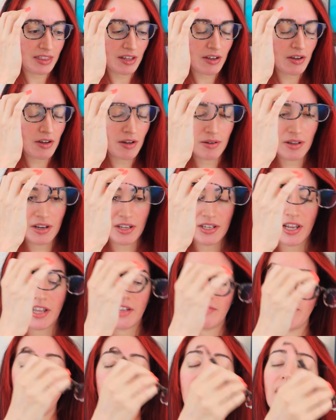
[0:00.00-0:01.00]
Oh, I'm going to
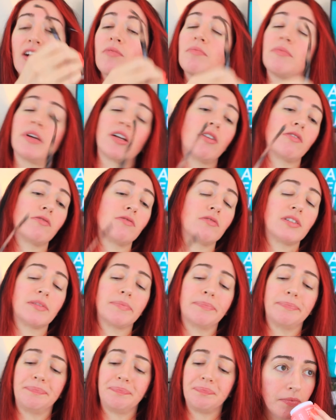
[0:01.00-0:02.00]
take off my goggles.
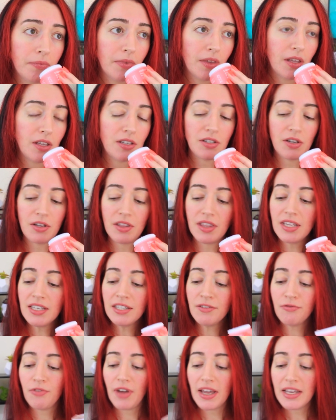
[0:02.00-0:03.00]
So
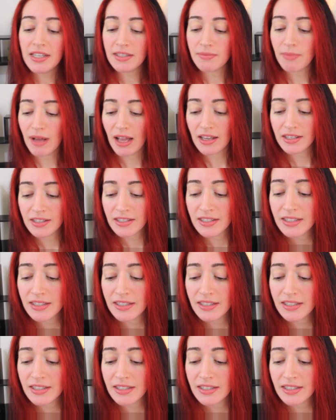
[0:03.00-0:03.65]
this face mask